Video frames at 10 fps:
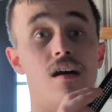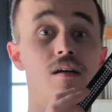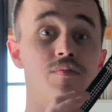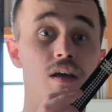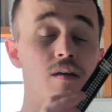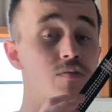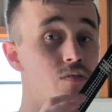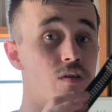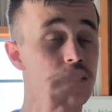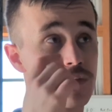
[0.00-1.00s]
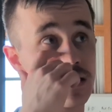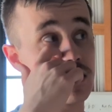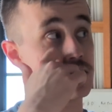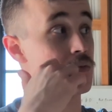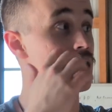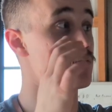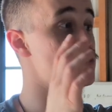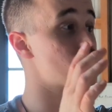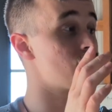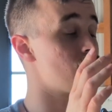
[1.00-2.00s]
I absolutely recommend getting some
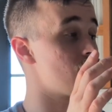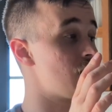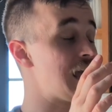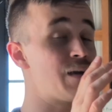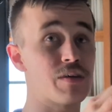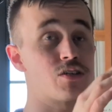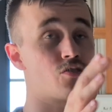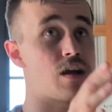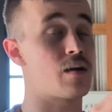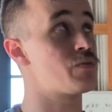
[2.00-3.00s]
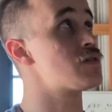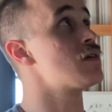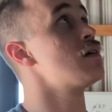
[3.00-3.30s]
hammock straps